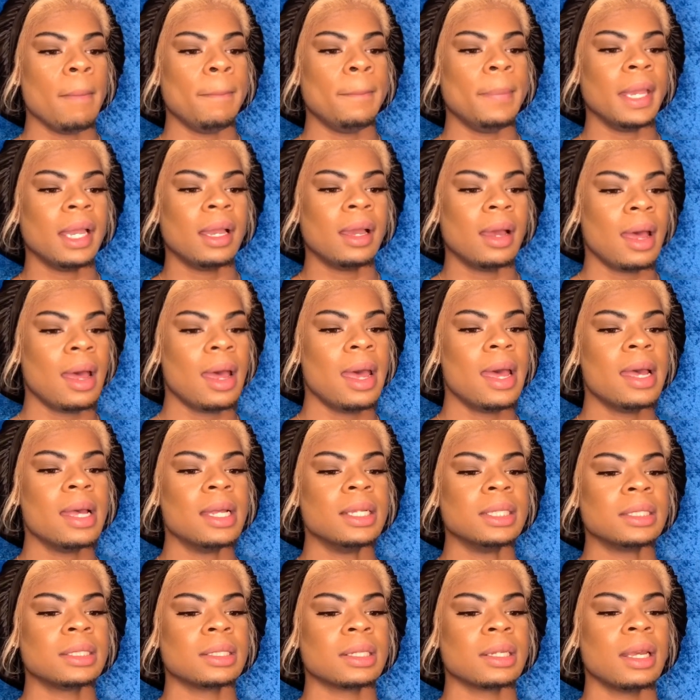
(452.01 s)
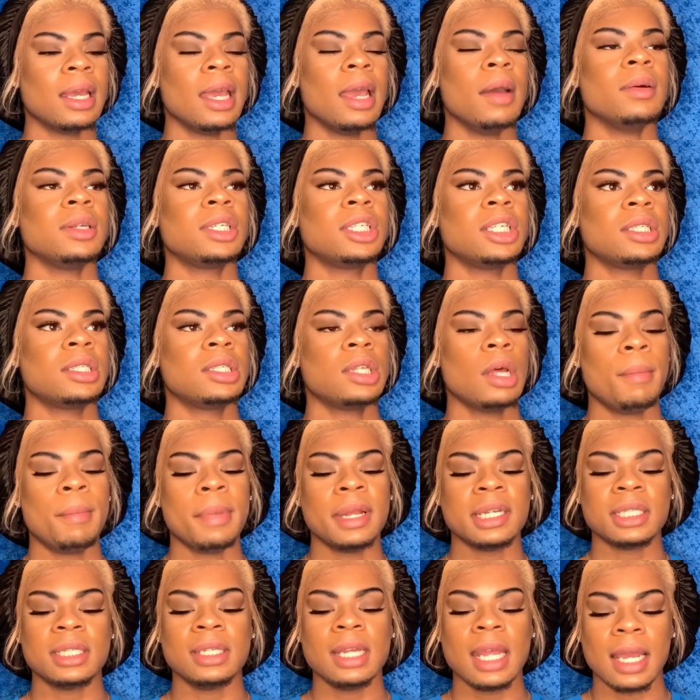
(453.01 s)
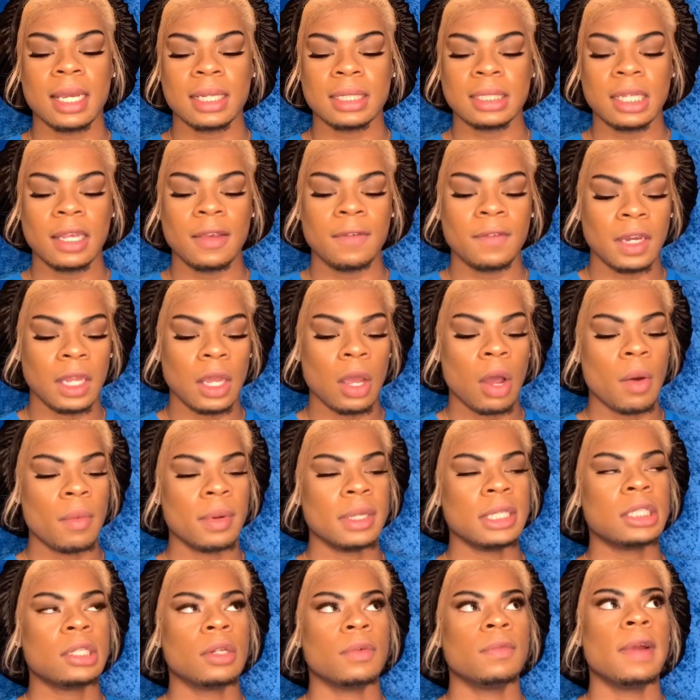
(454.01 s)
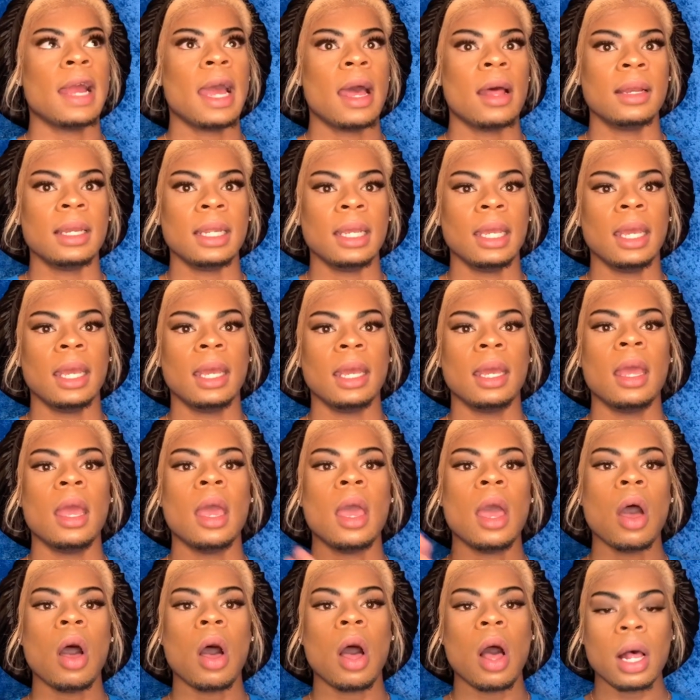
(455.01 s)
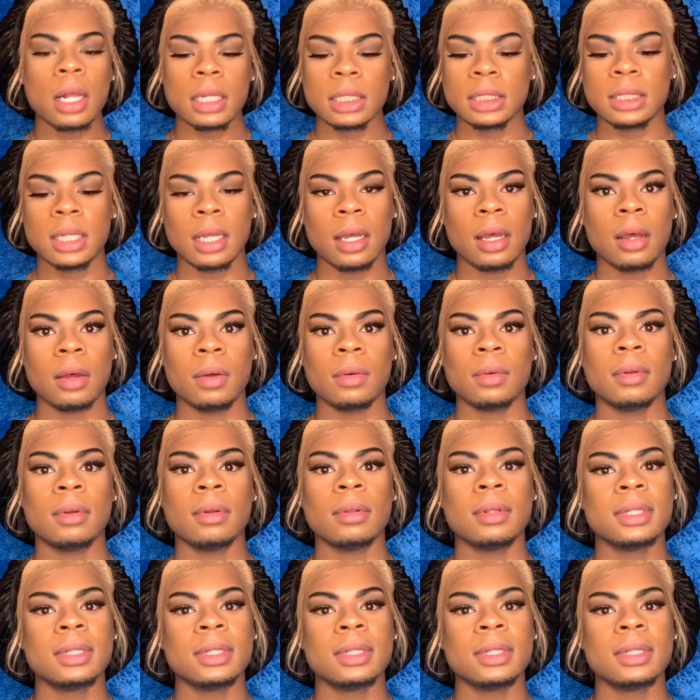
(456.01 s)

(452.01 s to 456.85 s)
because it was just so much negativity always surrounding it. Also,